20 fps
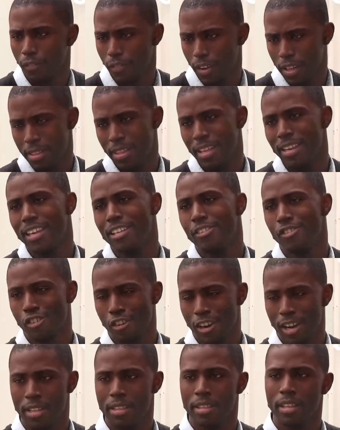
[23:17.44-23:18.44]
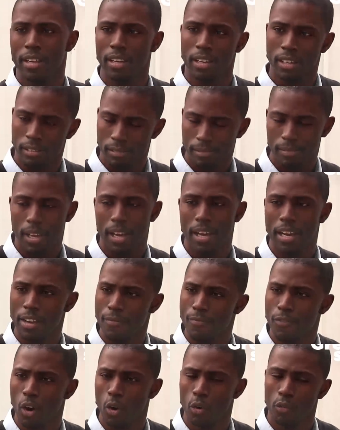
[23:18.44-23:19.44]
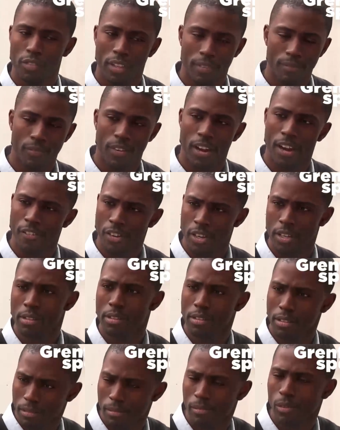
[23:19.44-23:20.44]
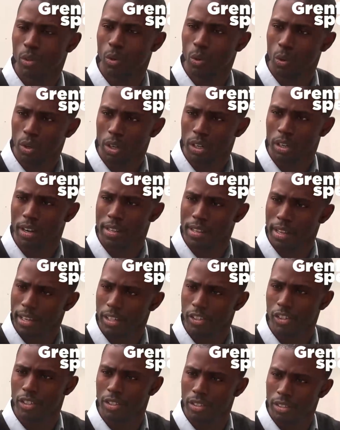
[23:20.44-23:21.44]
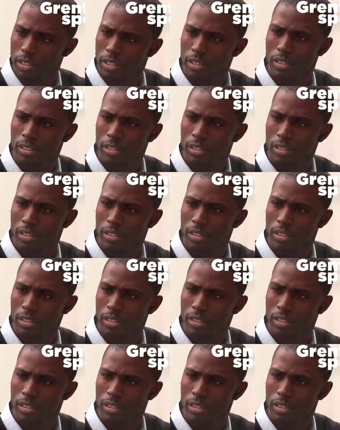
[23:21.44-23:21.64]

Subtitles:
a vested interest and involved in various organisations.